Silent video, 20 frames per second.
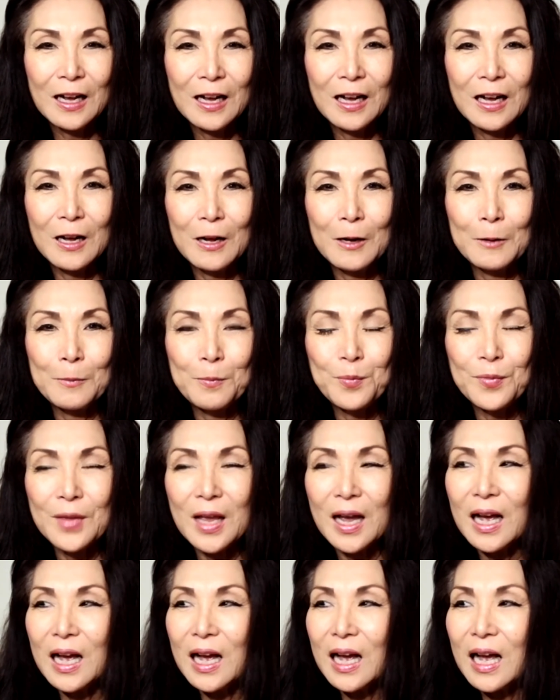Um,
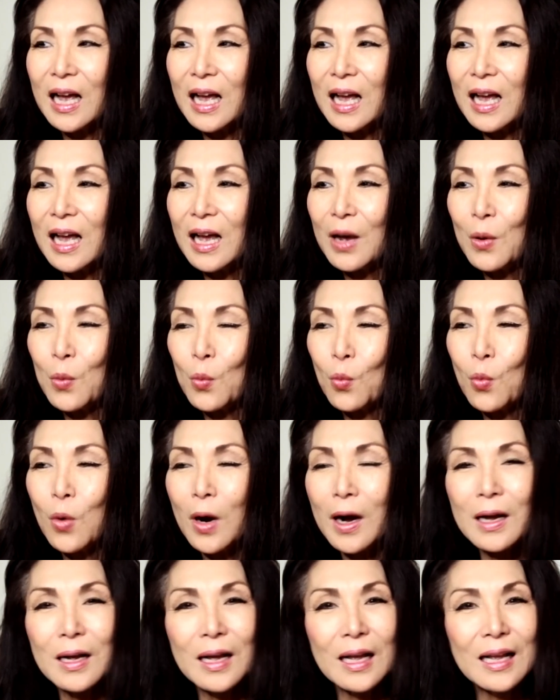
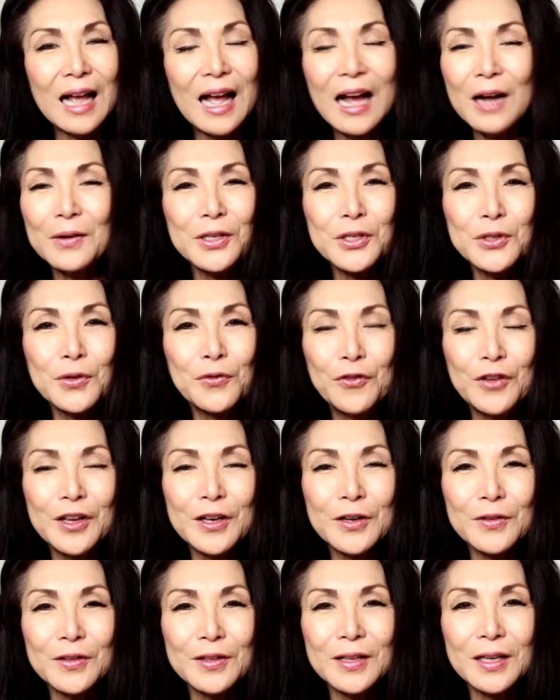how did you
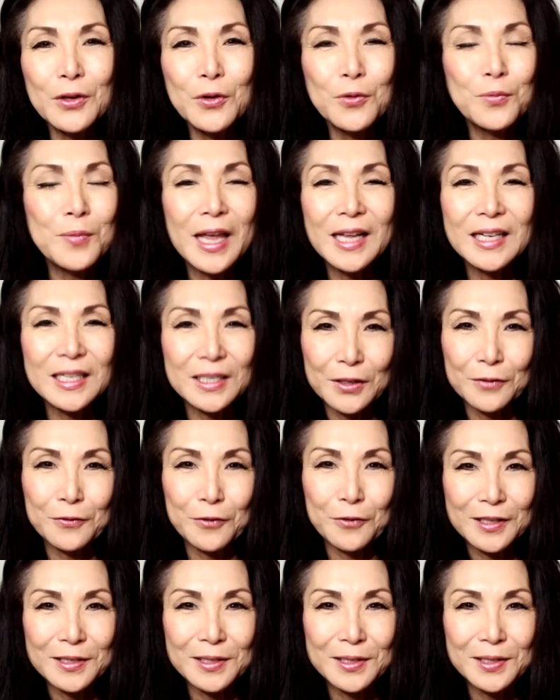feel you made a
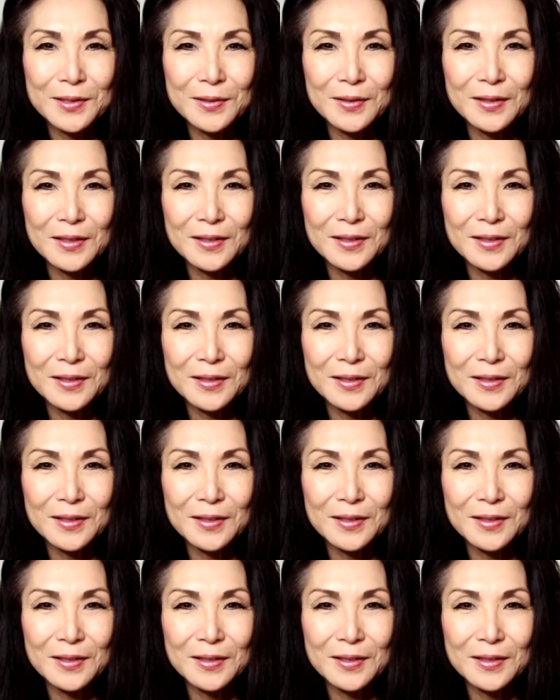difference?